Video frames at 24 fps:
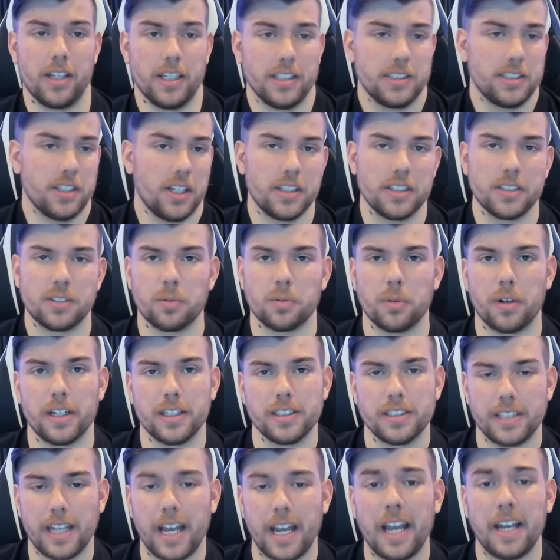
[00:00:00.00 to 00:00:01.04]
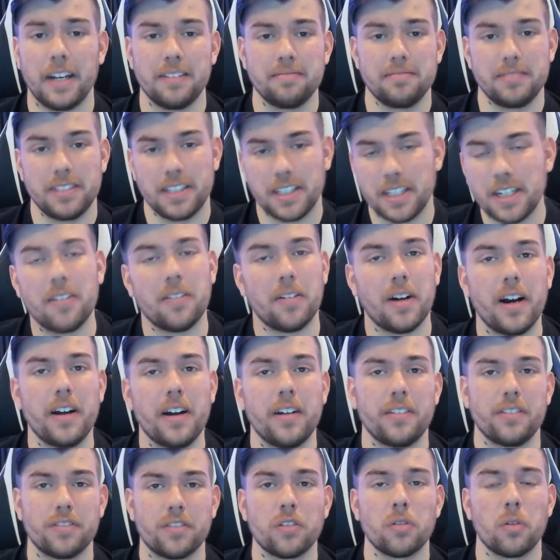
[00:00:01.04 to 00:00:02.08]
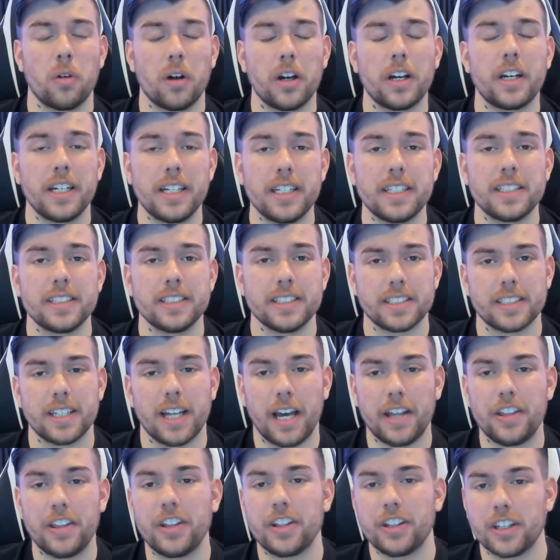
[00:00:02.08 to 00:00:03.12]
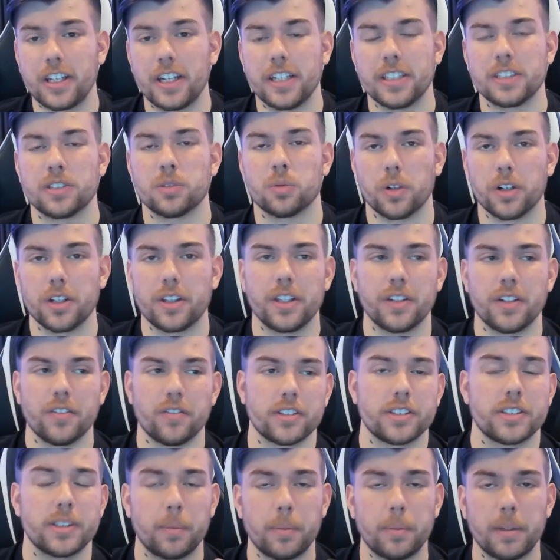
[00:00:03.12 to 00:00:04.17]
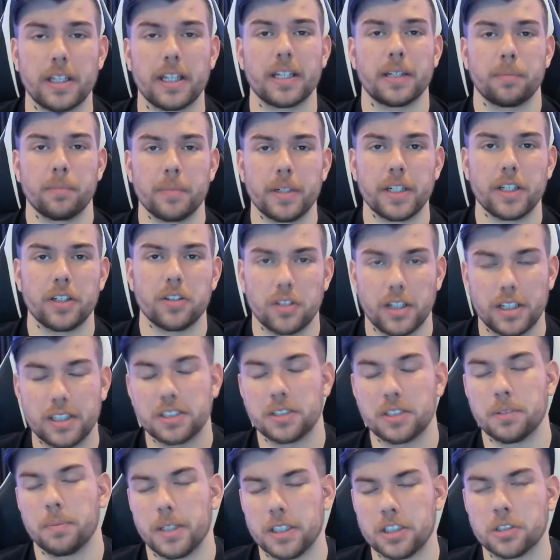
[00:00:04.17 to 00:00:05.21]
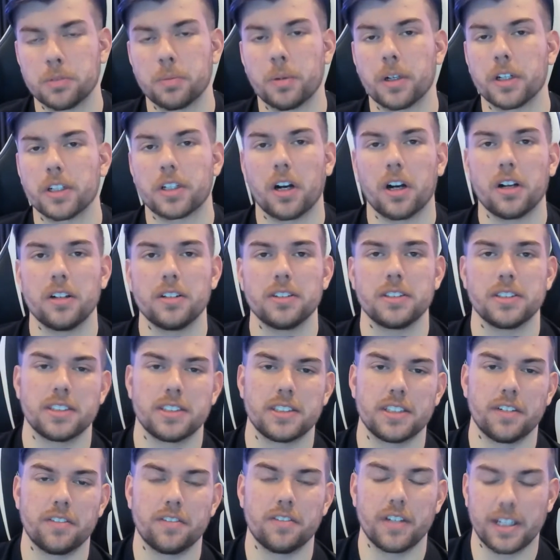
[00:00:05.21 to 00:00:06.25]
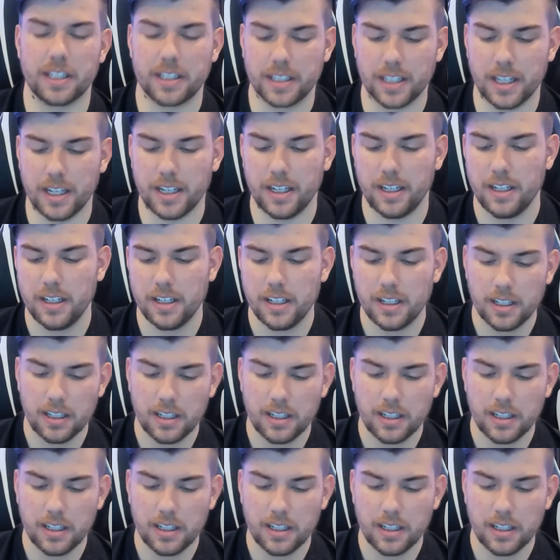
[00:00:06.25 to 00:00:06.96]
That's all this was. And you know what? For what it is, I think that it's worth it for somebody like me who likes to benchmark cards and stuff like that.